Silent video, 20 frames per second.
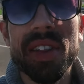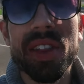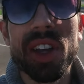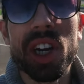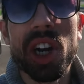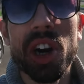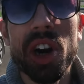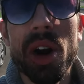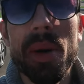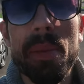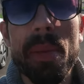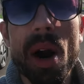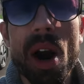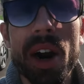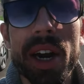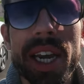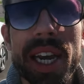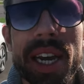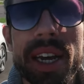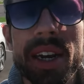on the current
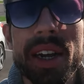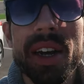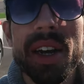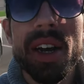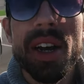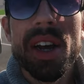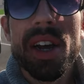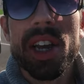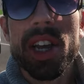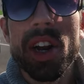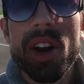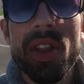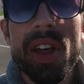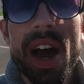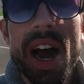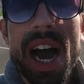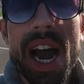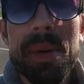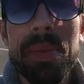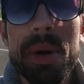market. you know,
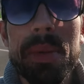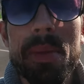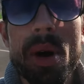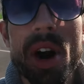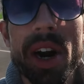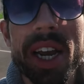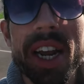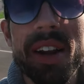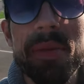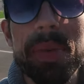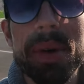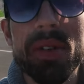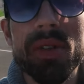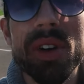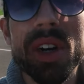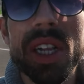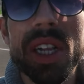the hybrid market. I've been